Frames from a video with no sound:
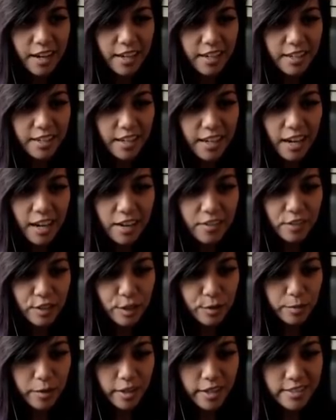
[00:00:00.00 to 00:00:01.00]
I didn't have
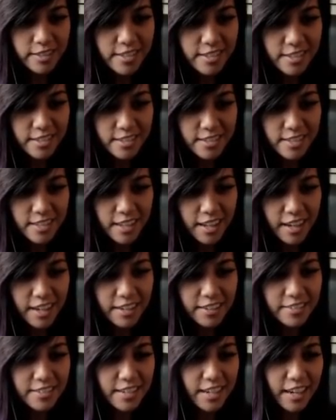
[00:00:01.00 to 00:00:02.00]
any monsters
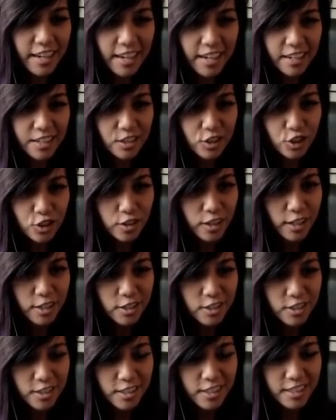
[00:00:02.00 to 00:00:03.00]
left. I had a
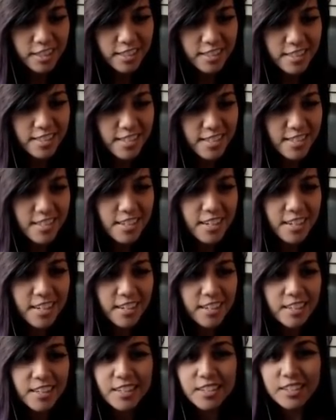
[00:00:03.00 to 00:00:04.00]
Treacherous.
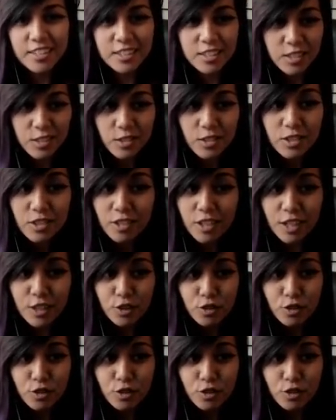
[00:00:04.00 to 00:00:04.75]
Used